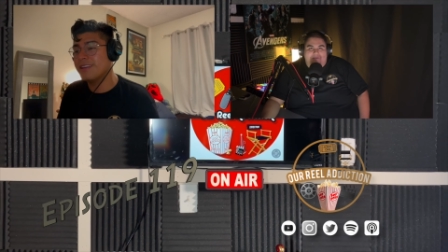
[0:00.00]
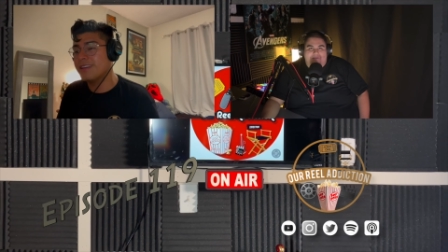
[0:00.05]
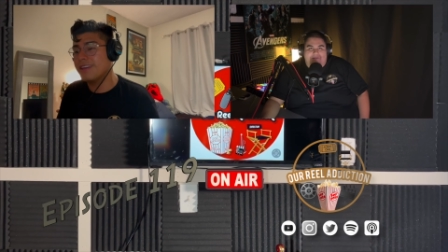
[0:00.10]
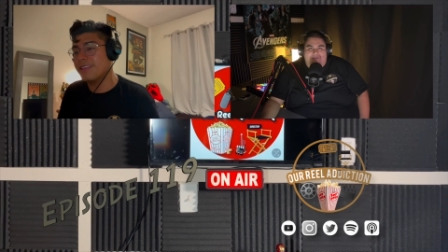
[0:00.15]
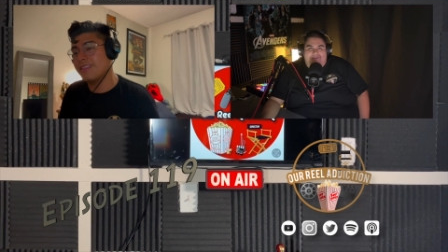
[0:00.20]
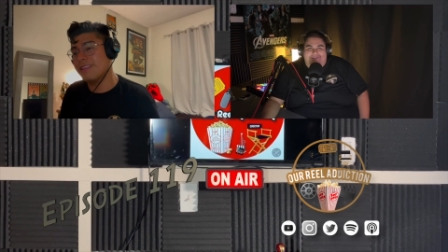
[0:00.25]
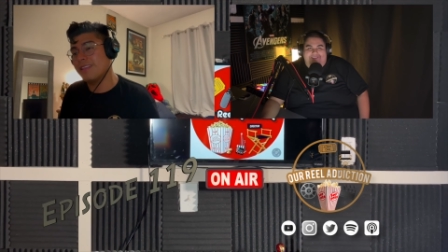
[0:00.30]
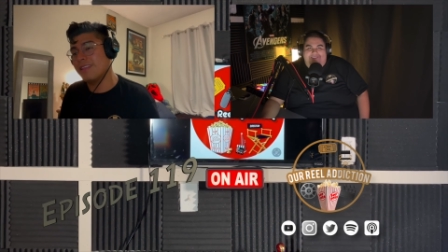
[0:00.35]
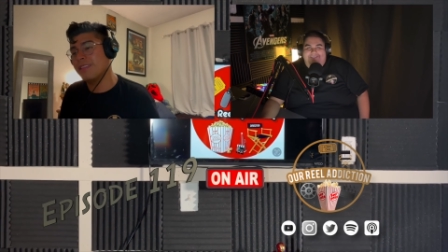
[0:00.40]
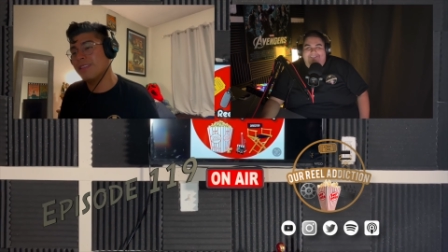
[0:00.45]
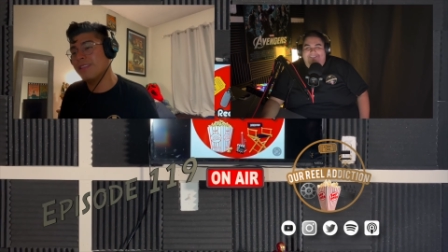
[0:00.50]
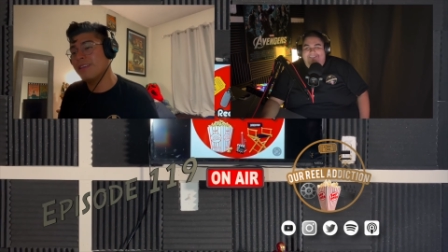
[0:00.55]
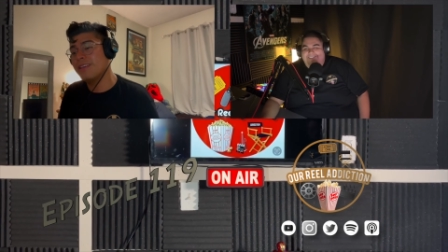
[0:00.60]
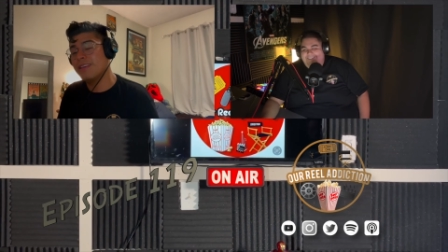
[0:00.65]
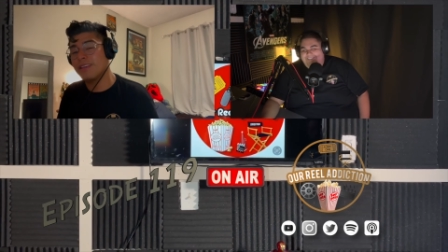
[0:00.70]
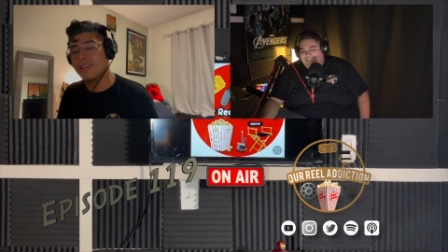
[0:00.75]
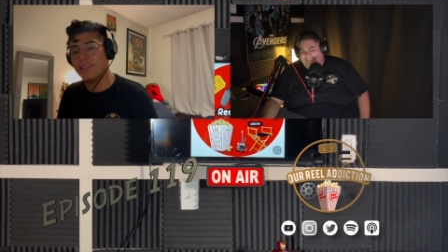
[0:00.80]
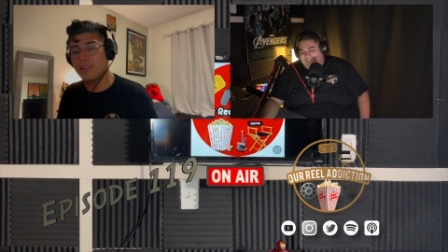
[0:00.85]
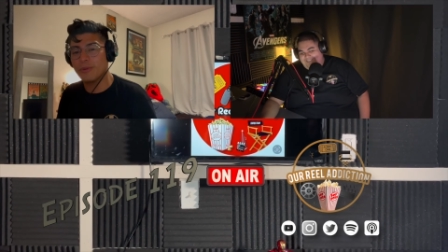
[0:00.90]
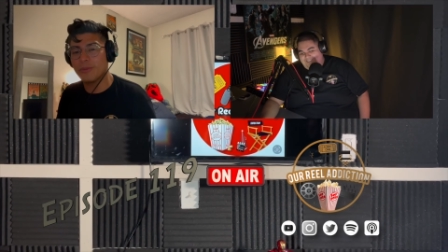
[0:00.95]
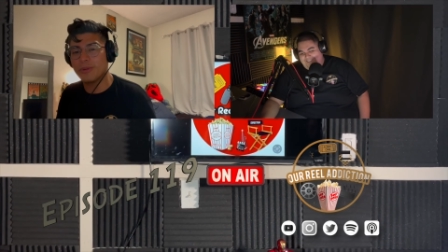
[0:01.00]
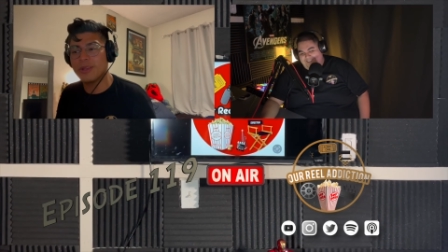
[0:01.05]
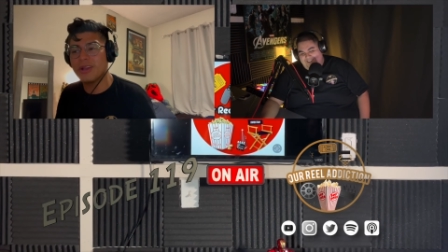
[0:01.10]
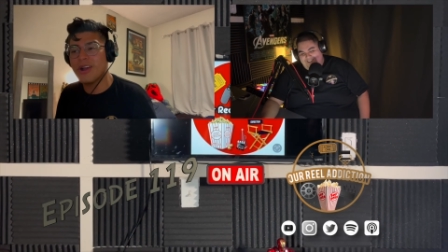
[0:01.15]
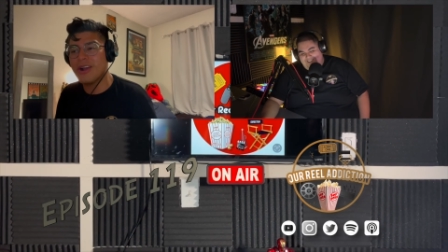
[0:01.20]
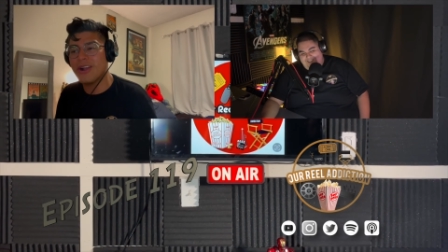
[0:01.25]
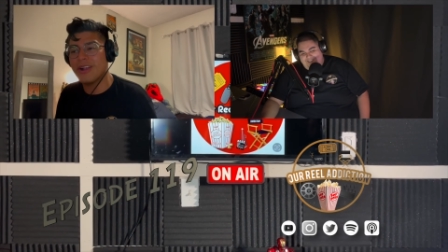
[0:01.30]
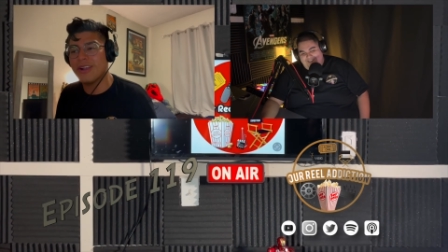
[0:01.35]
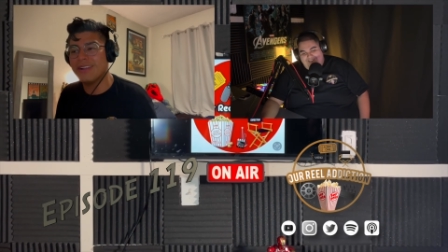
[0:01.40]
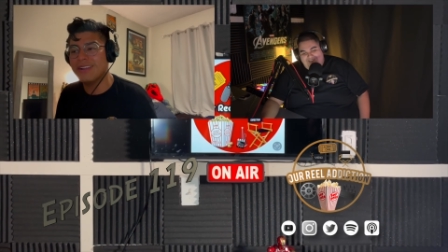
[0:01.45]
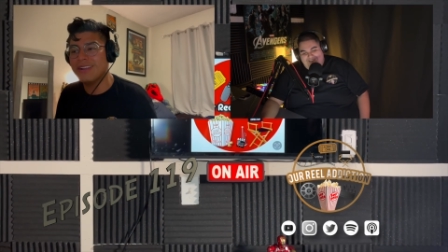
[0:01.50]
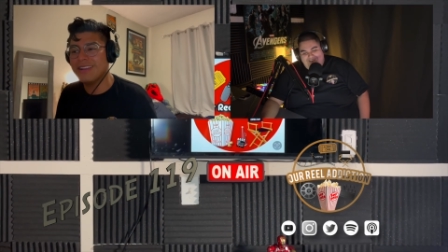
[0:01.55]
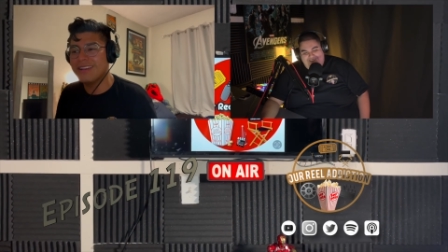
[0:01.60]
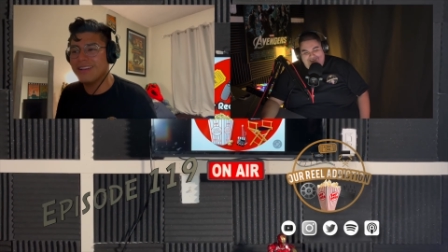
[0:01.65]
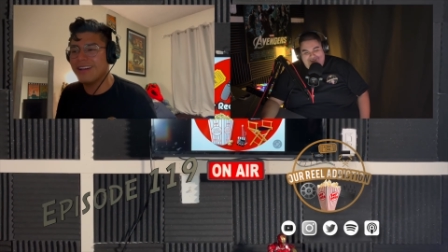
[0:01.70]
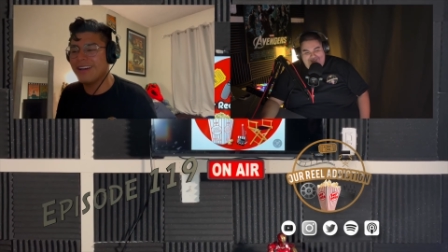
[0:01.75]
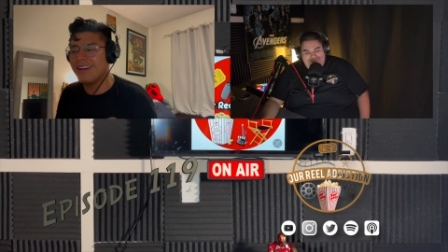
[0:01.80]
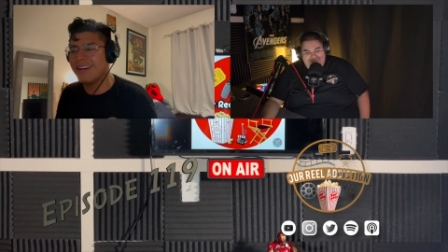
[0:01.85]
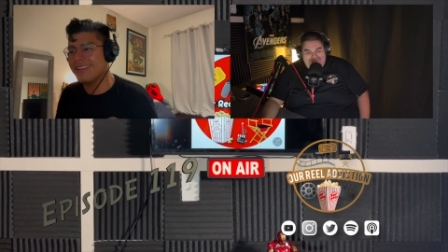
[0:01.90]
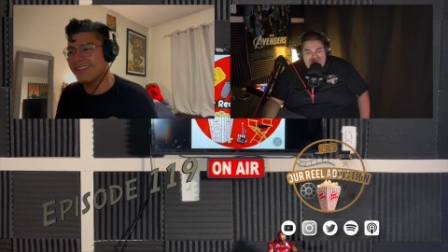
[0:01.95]
And then here we are
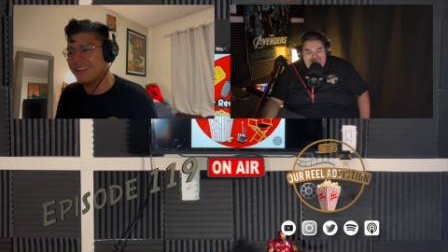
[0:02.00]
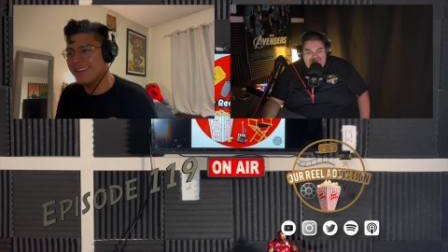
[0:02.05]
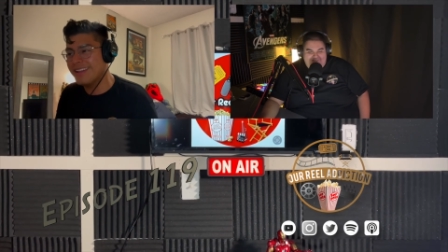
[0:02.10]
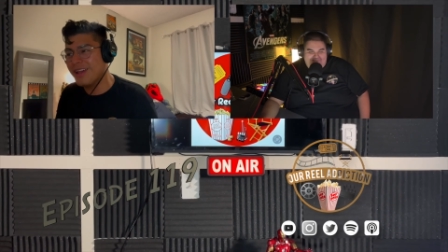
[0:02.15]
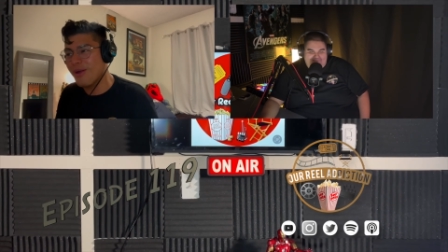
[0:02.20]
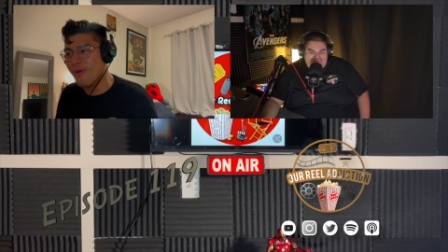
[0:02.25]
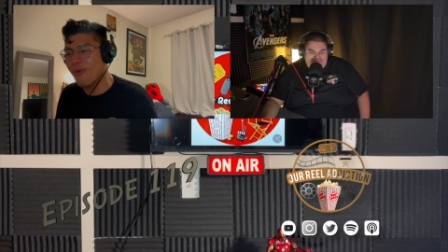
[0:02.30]
on